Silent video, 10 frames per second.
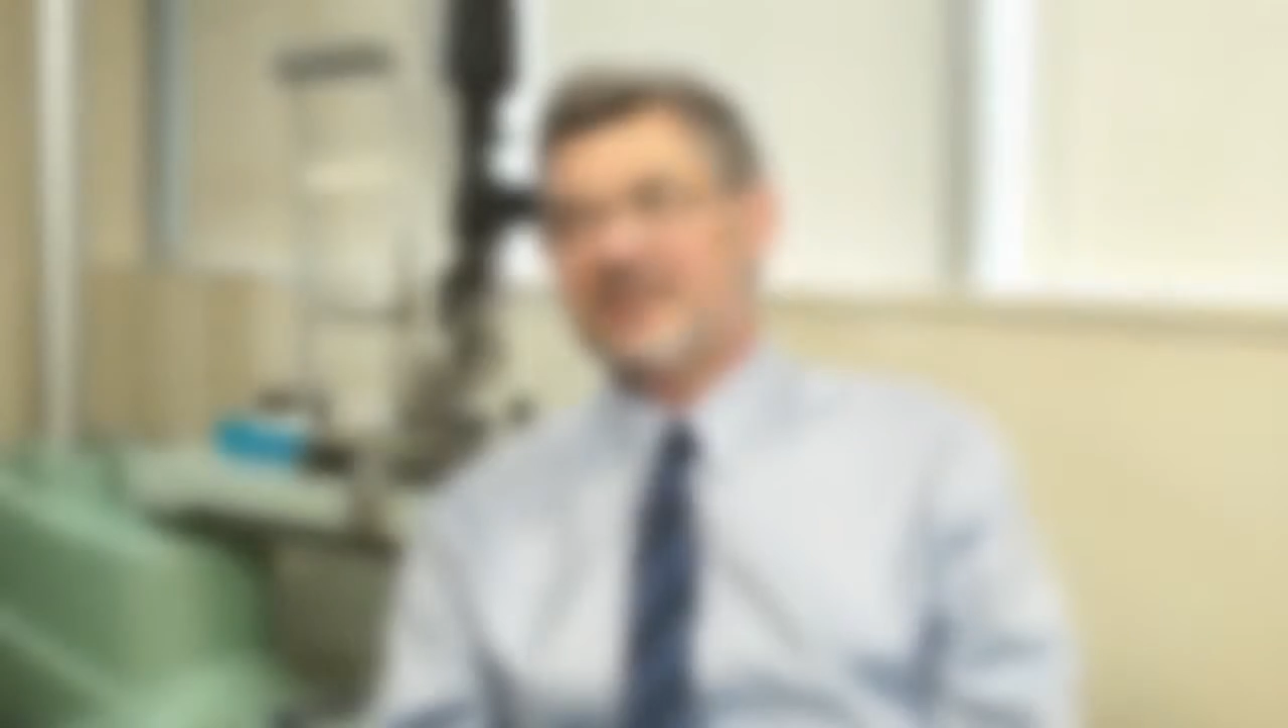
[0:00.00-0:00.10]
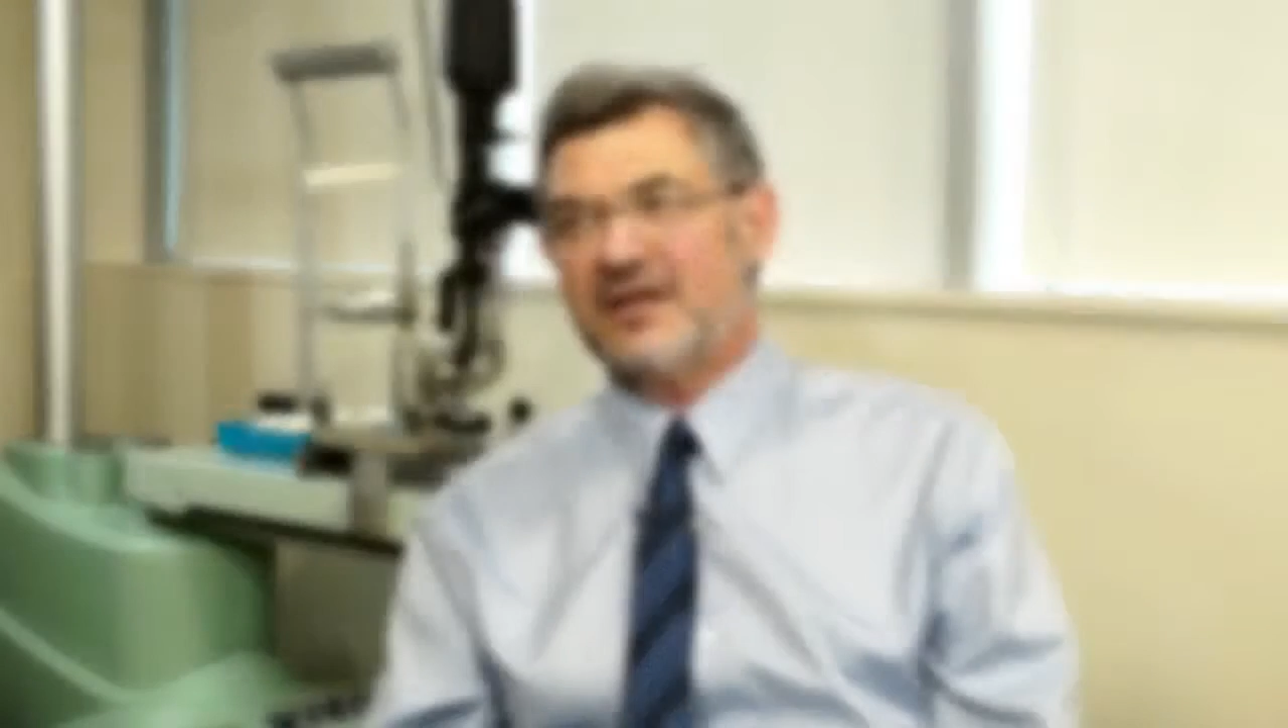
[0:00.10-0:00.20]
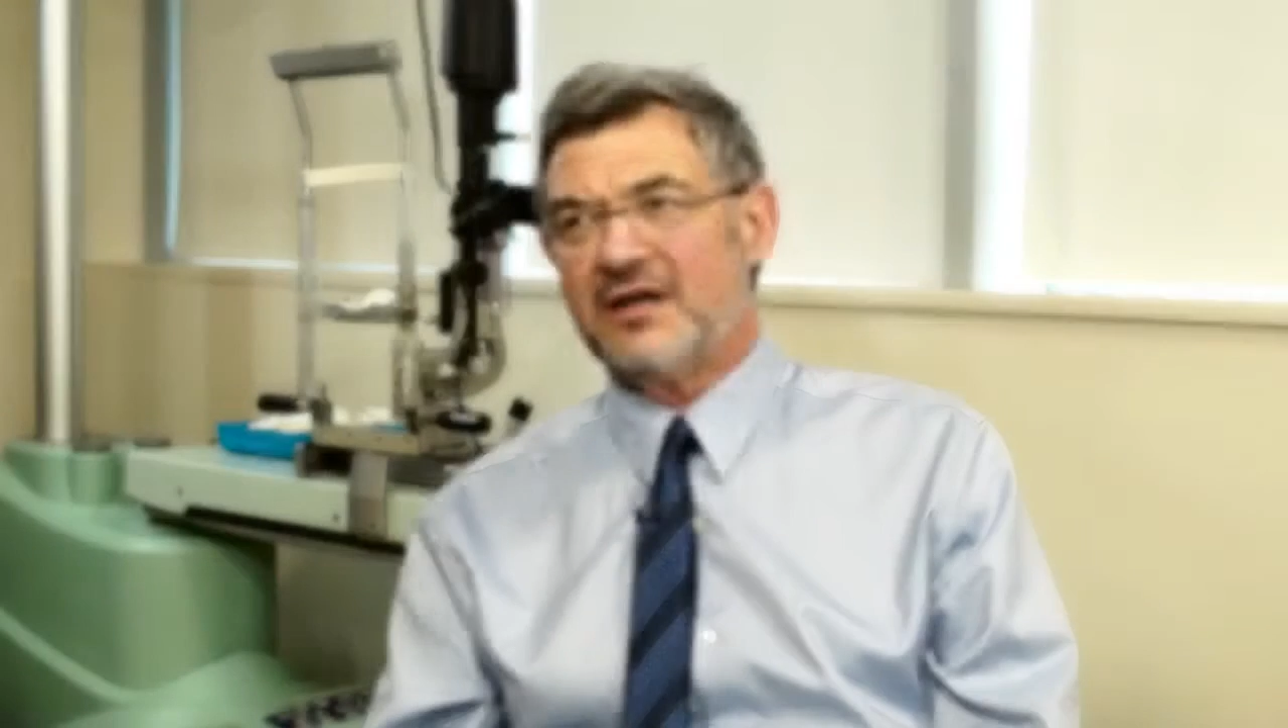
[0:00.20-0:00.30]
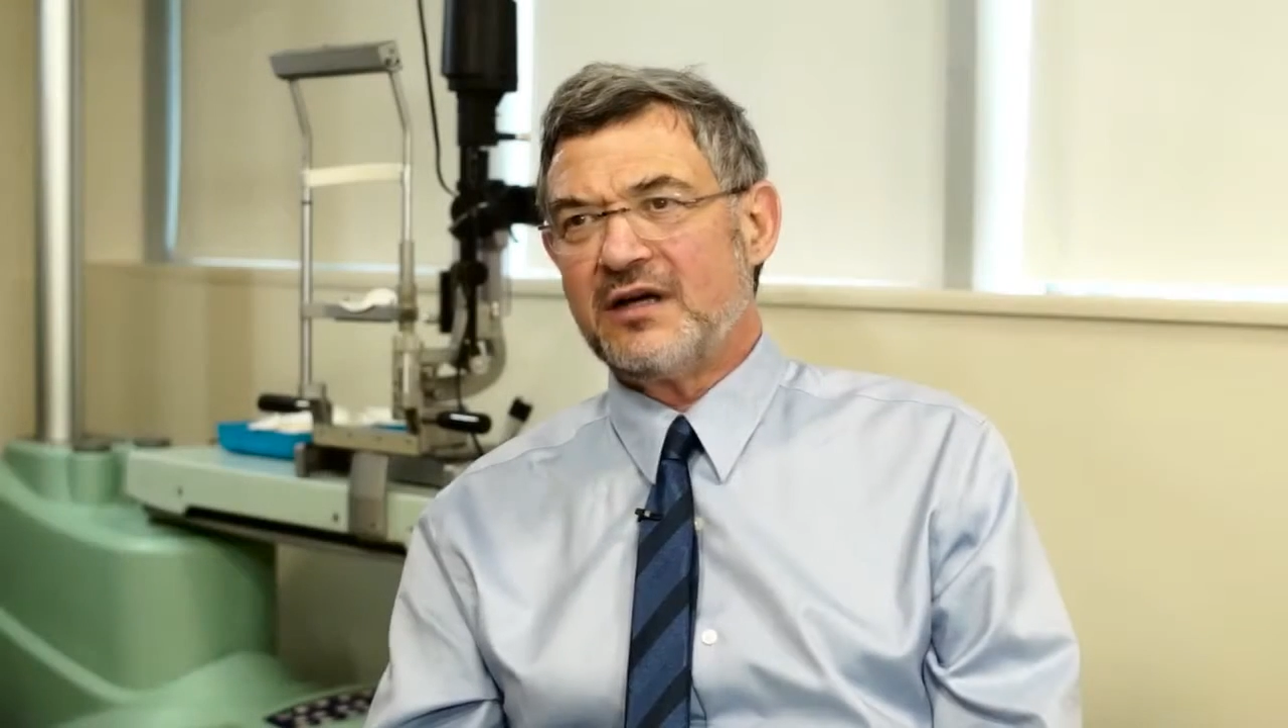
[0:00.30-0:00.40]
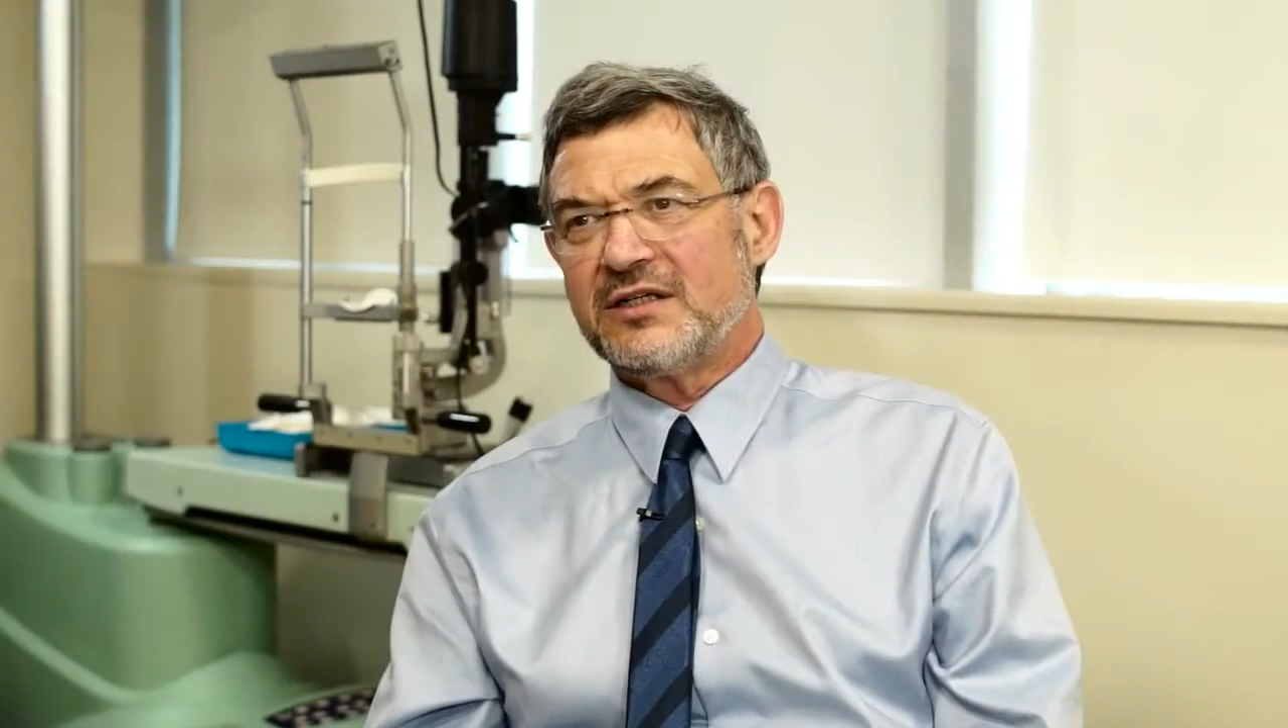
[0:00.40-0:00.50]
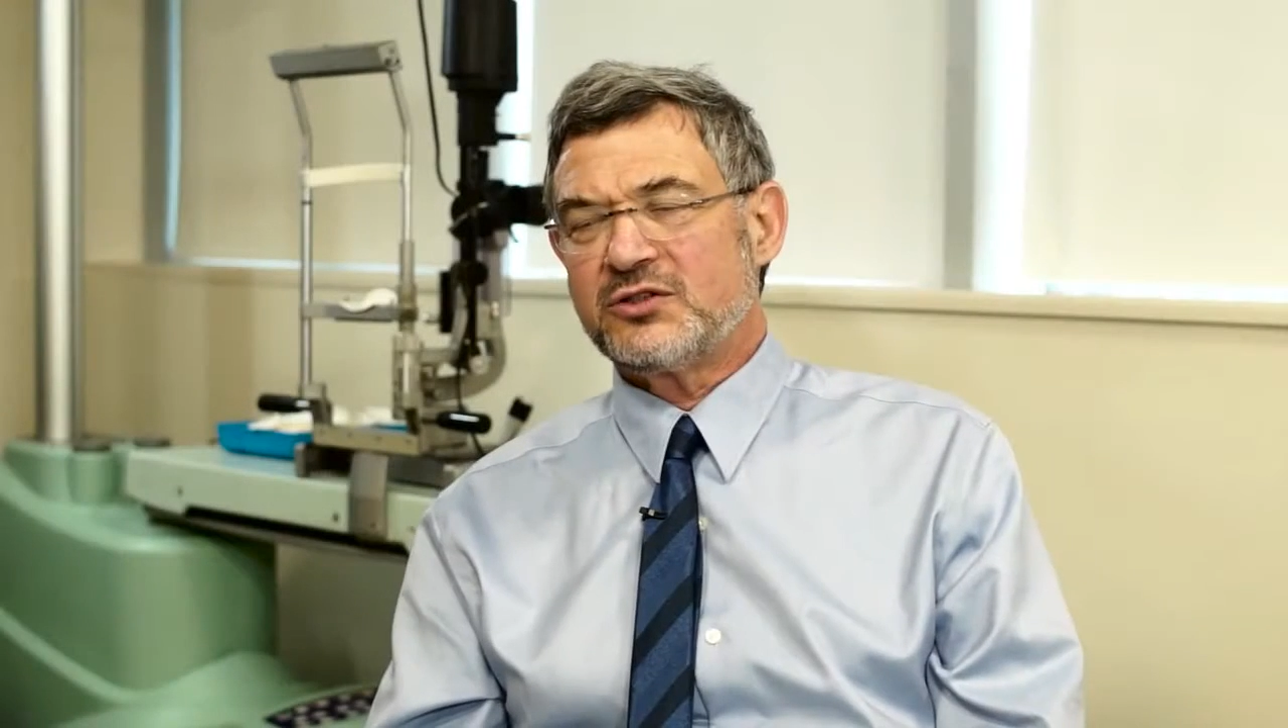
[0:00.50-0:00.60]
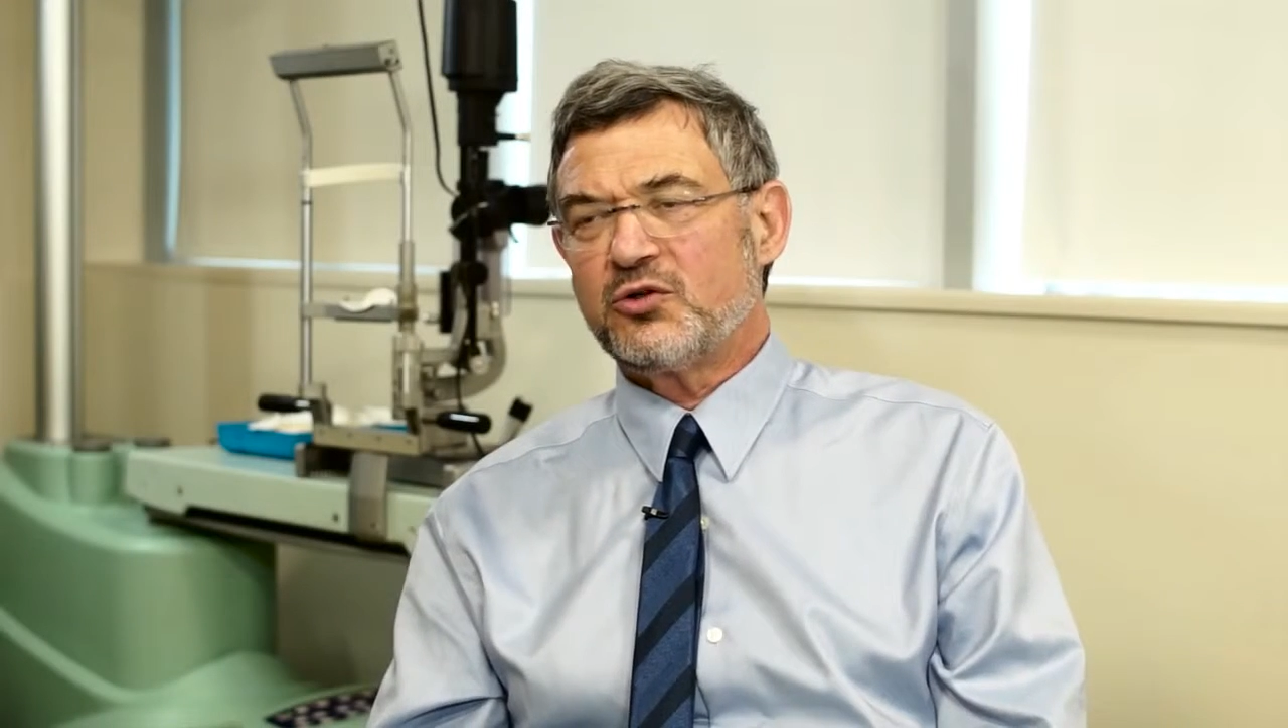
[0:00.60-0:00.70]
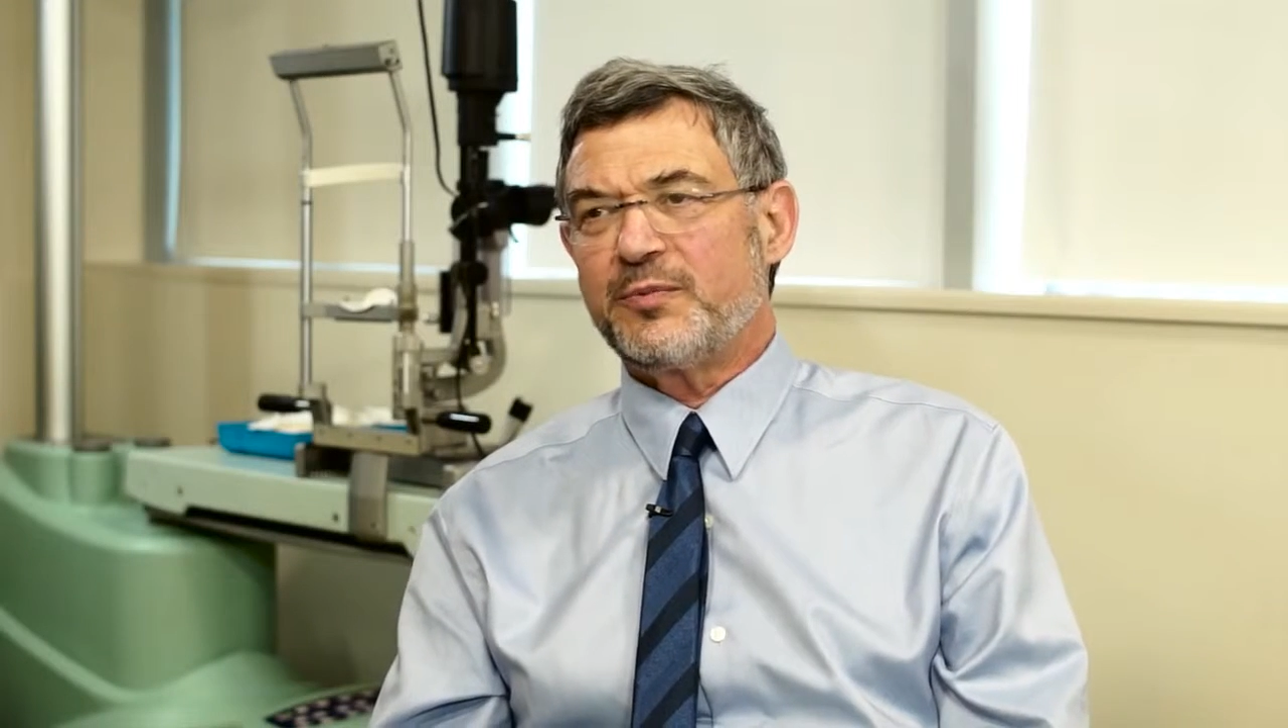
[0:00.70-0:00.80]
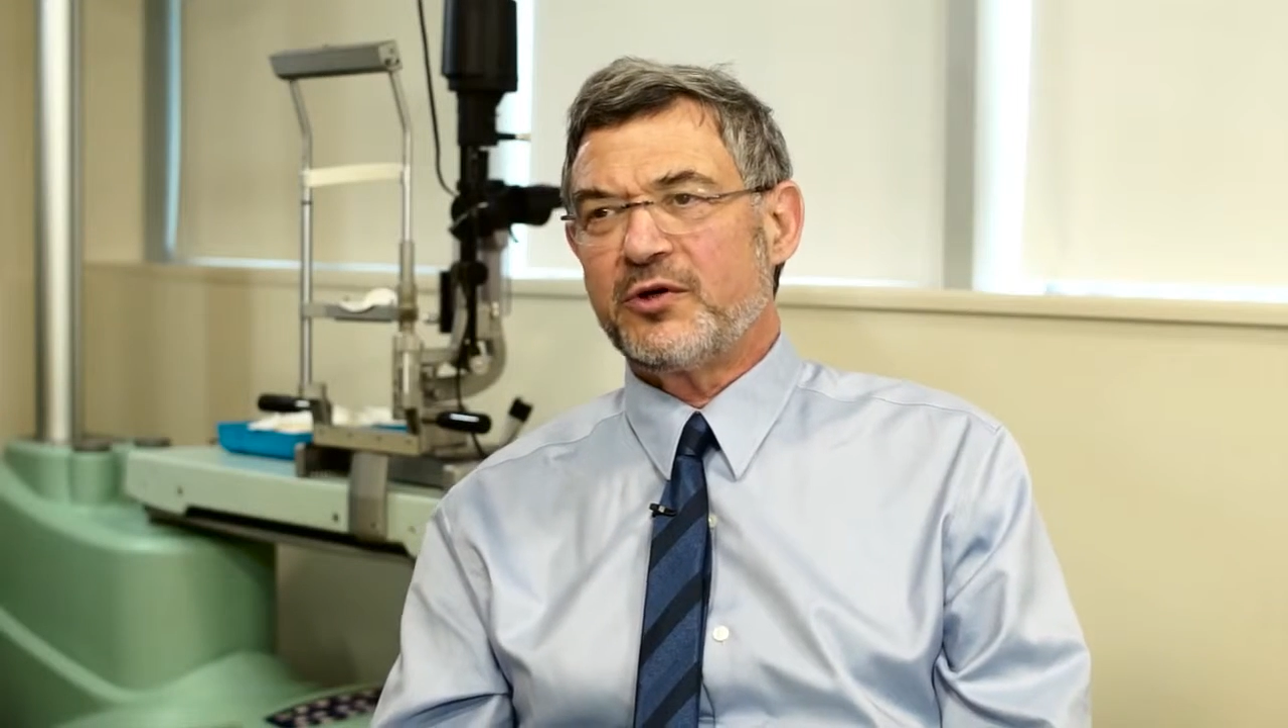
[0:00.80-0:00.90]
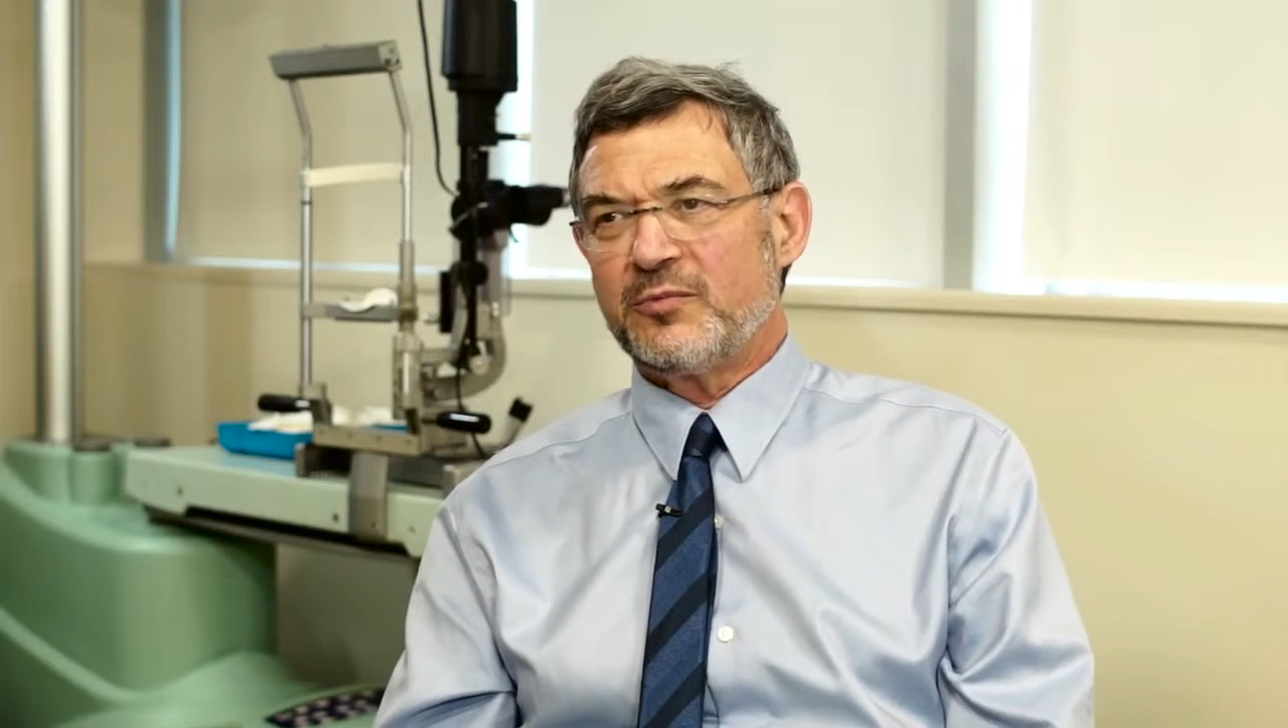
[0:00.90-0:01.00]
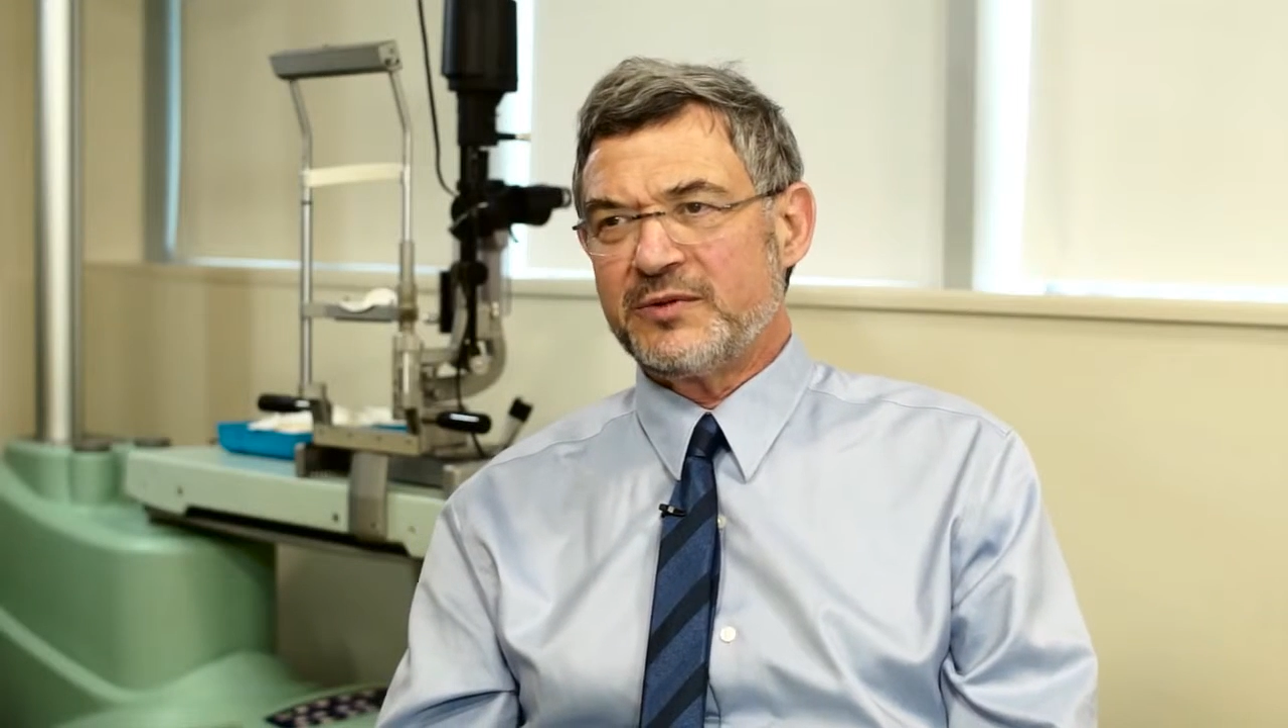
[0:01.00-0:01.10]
the superior